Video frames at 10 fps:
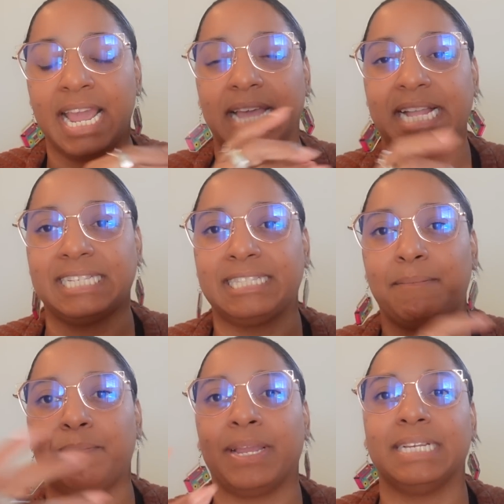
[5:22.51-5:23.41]
And that's
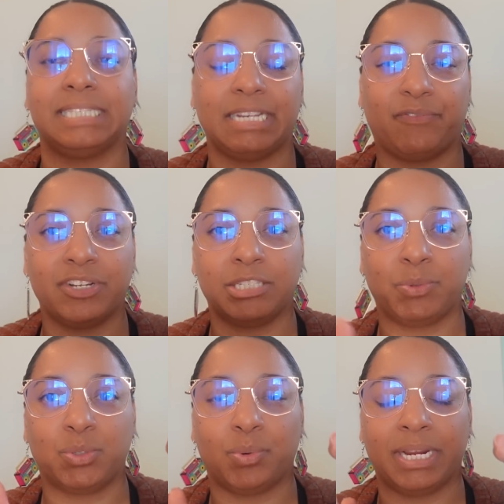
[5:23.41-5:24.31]
the biggest difference
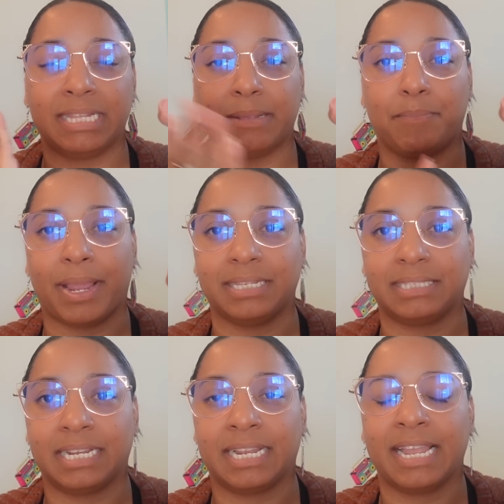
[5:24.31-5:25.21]
between the
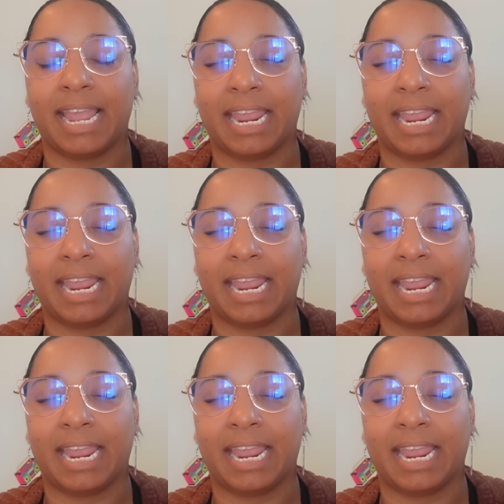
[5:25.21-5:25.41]
basic